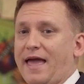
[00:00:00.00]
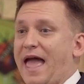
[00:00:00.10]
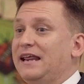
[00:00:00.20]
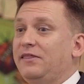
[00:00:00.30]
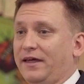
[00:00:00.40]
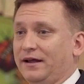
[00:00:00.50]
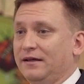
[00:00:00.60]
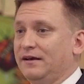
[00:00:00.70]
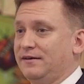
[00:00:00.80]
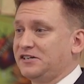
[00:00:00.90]
anything.
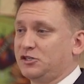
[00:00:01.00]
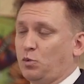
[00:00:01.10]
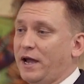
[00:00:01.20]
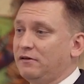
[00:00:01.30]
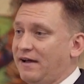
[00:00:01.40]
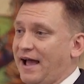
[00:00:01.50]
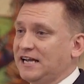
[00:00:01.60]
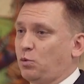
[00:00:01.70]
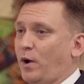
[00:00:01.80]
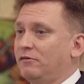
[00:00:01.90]
Not just white
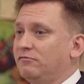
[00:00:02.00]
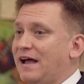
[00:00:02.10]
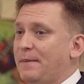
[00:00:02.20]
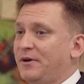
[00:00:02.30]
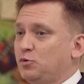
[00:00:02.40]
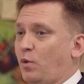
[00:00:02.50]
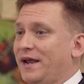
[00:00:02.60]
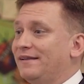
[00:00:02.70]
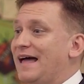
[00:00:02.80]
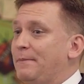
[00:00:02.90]
rats, white rabbits,
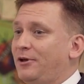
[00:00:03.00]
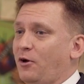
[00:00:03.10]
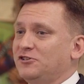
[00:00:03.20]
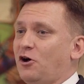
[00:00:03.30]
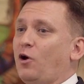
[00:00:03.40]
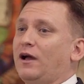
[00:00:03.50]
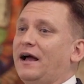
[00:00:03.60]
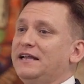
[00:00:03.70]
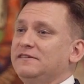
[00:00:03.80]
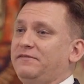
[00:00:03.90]
white lab coats, all
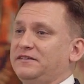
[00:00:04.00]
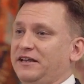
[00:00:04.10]
kinds of things.